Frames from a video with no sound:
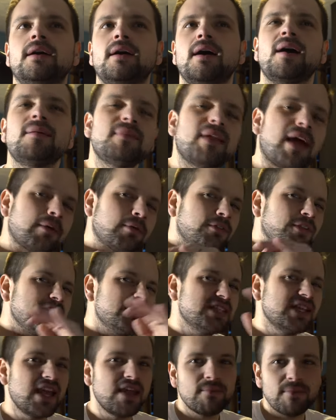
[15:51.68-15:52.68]
not really
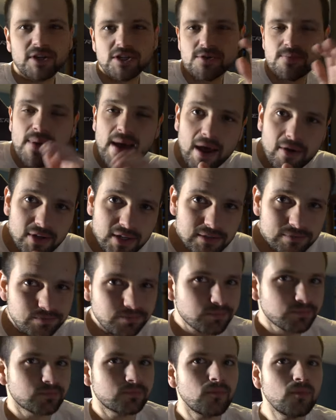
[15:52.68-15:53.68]
saying much about it.
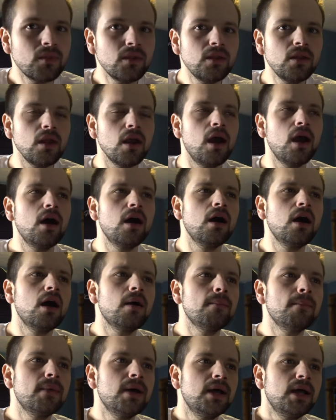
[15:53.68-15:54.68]

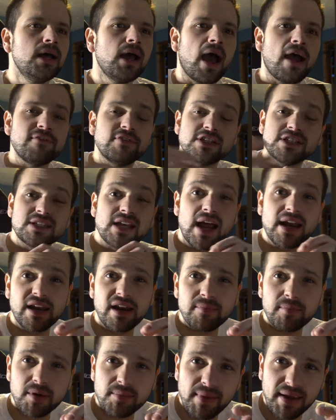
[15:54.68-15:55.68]
I've decided
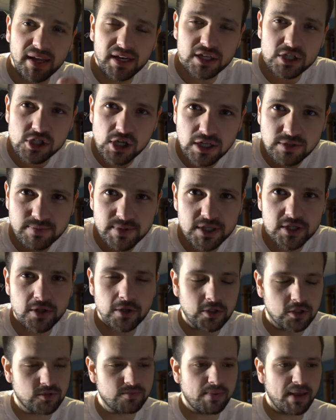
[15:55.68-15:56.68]
I'm going to make an adjustment to
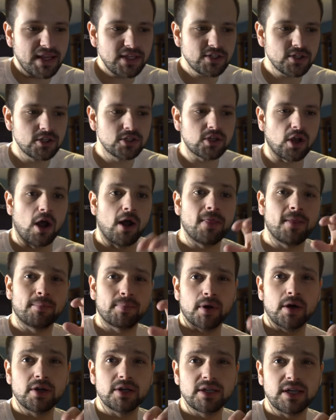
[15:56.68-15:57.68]
those spacers on the
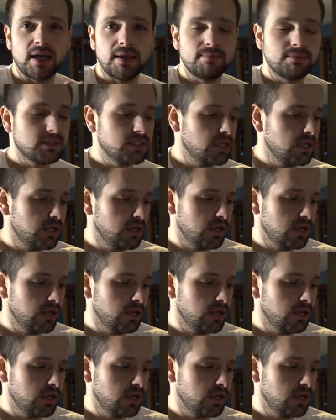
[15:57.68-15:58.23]
prototypes,